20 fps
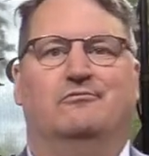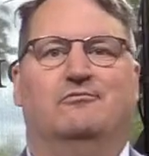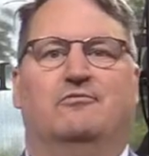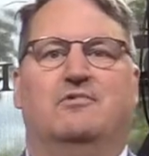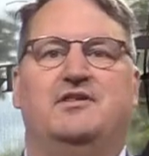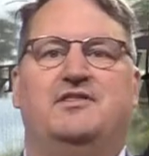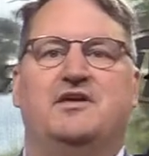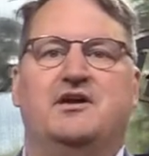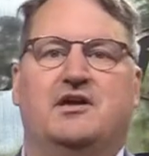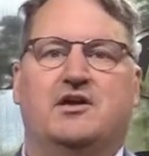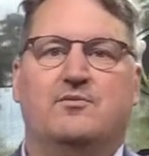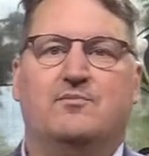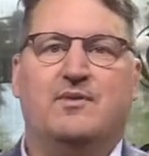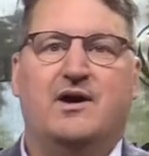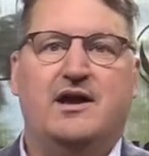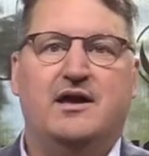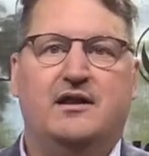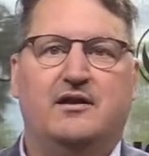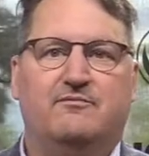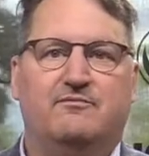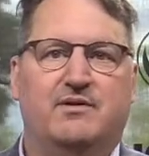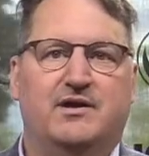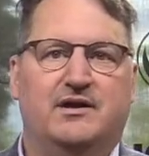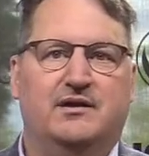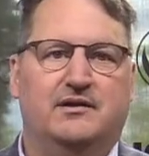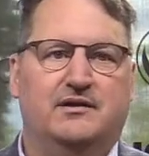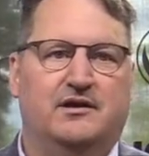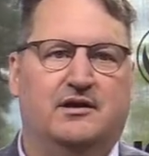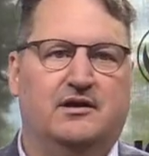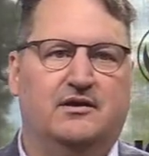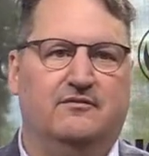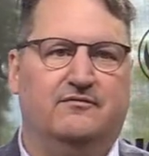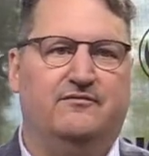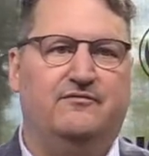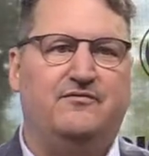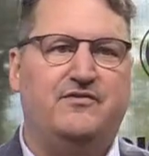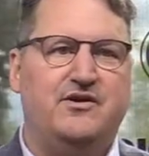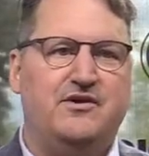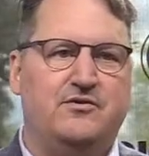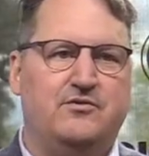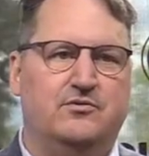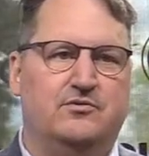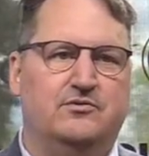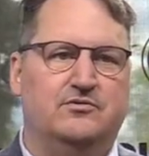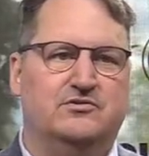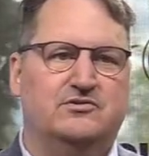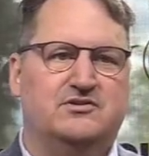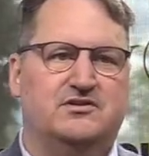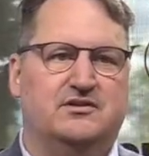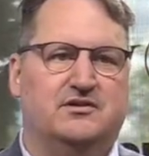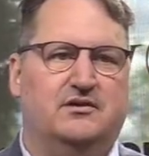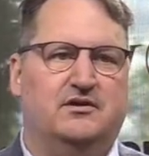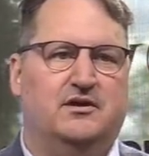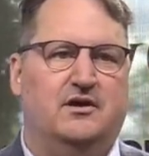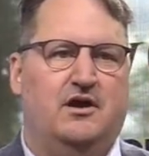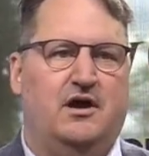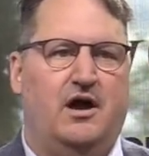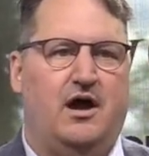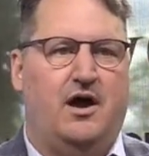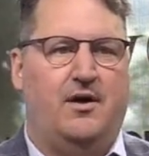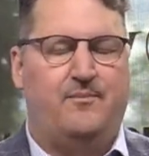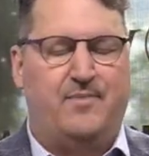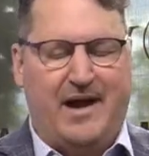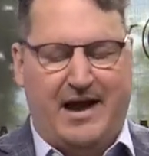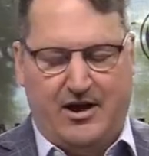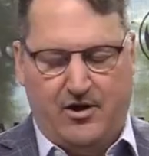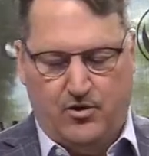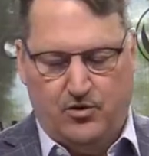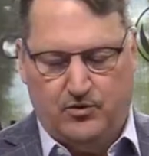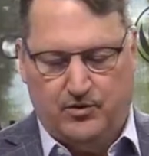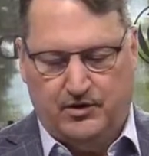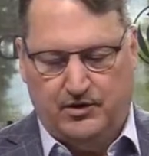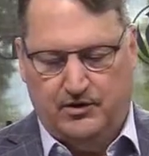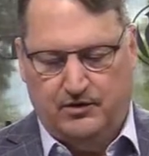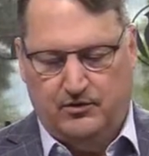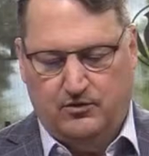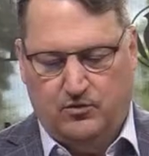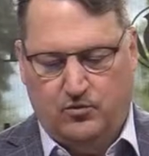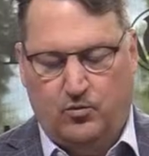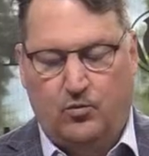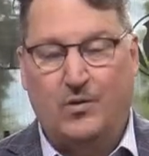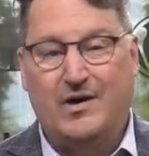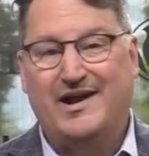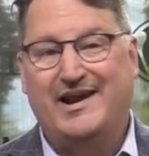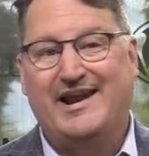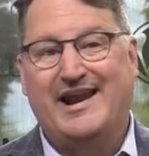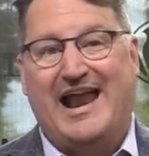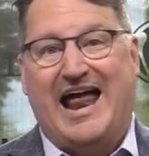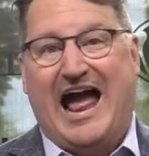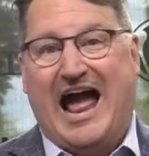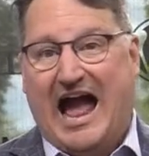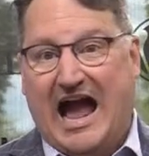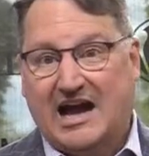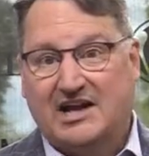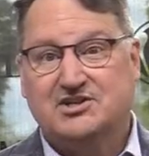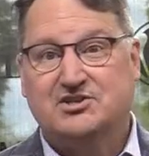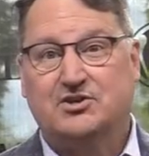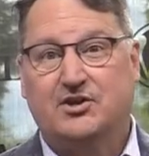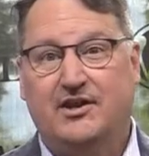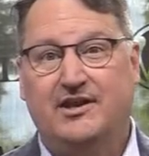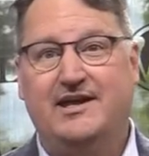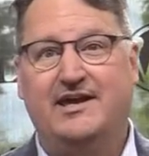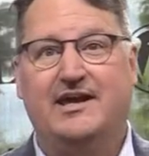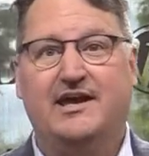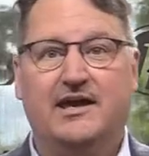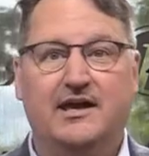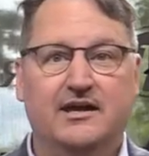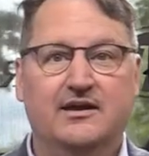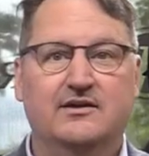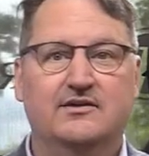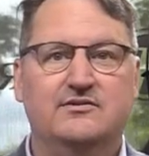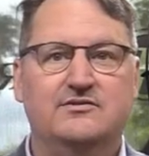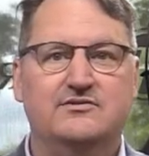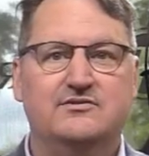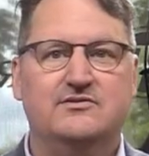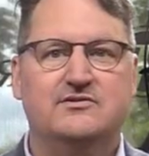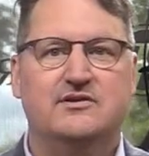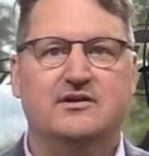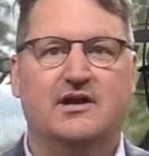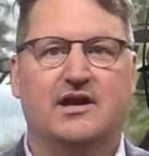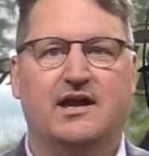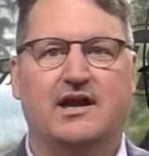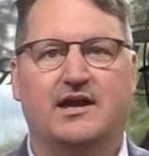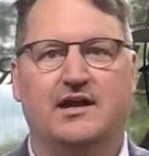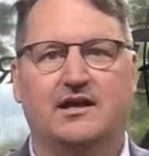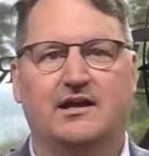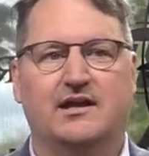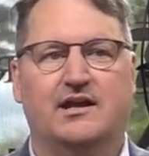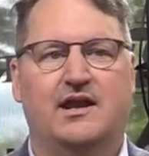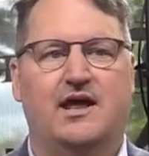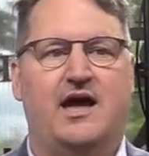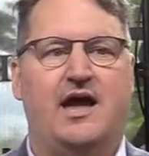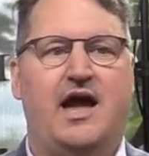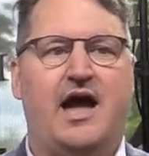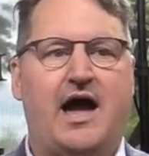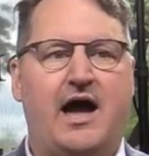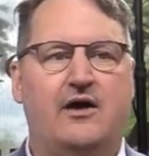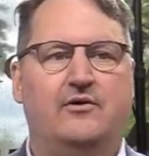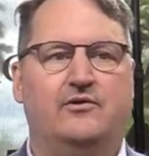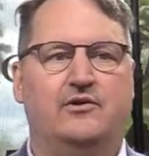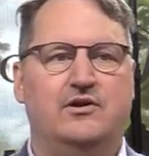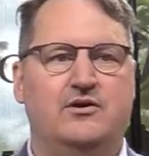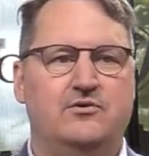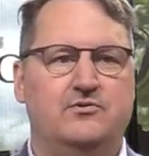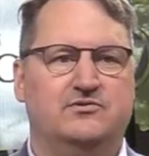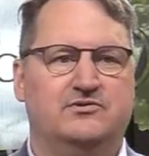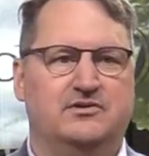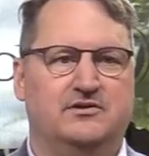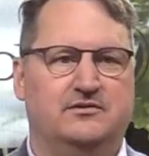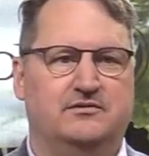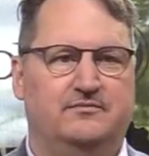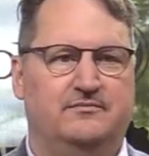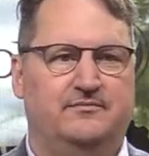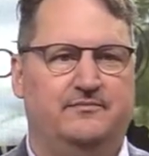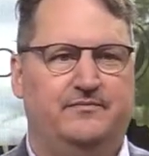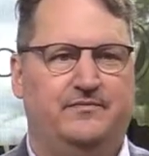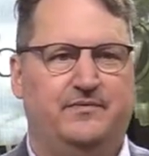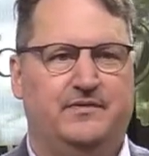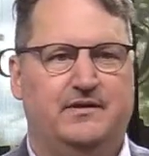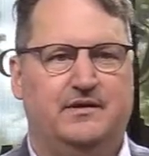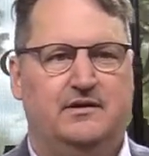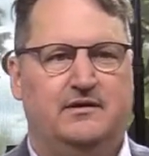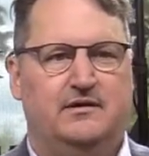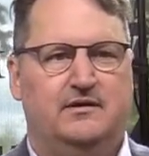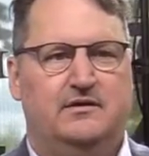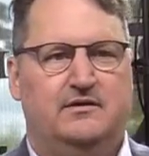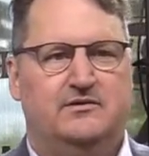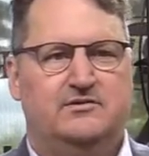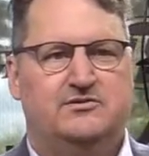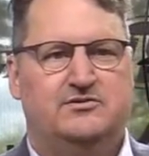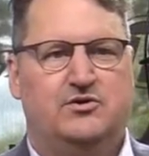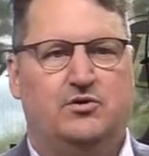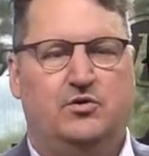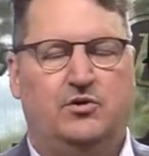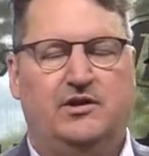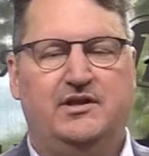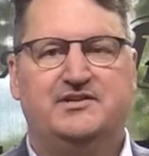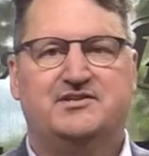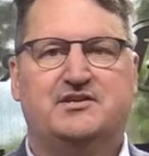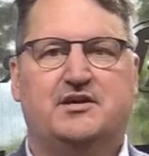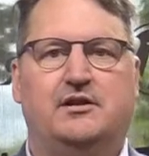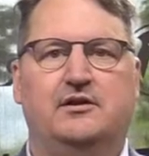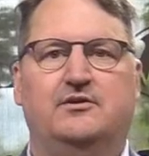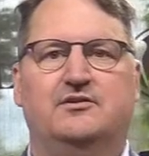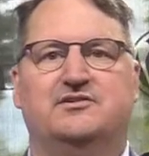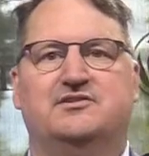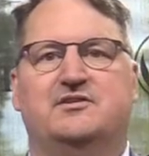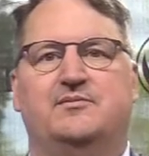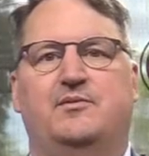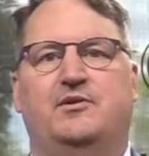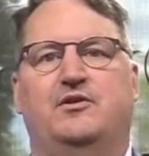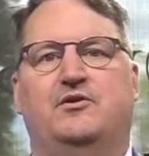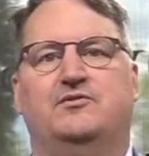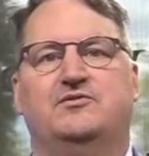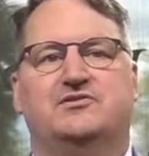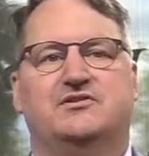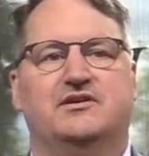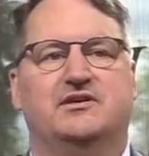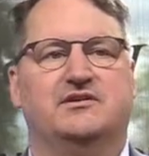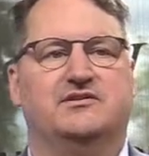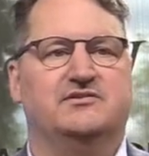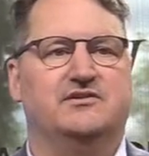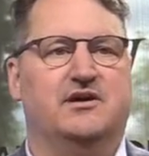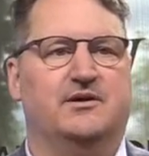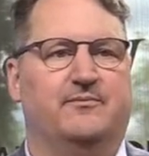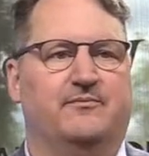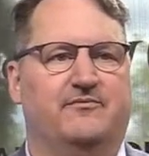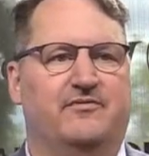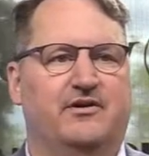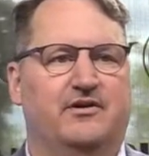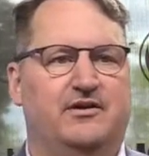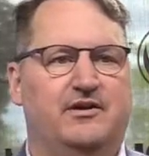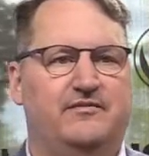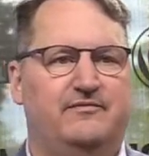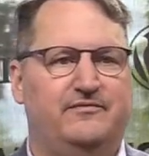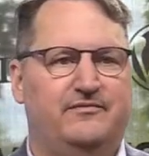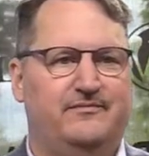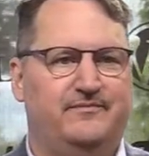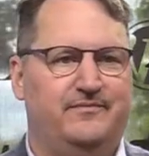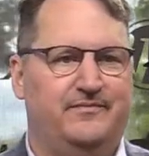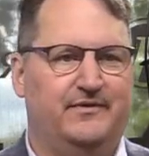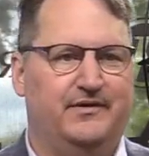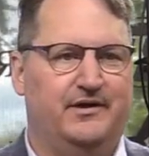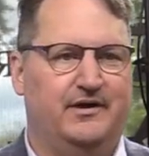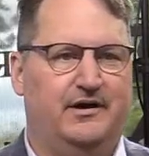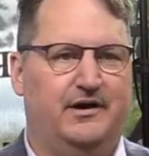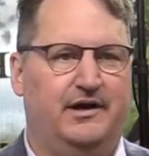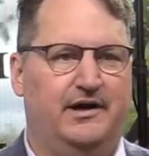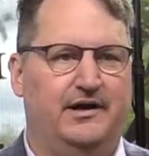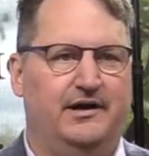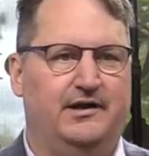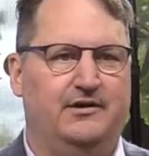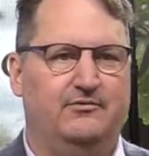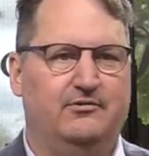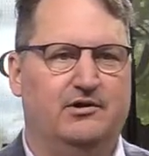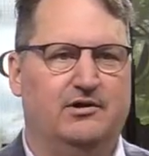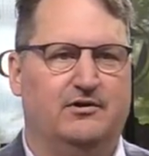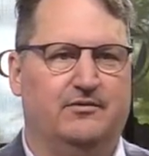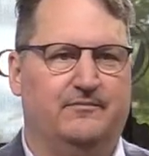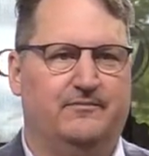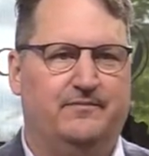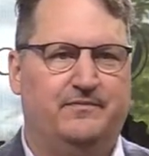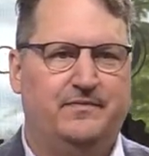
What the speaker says: we think you might have been confused about what it actually is and how to use it. So let's clear some of those things up. Fair enough? All right, here we go.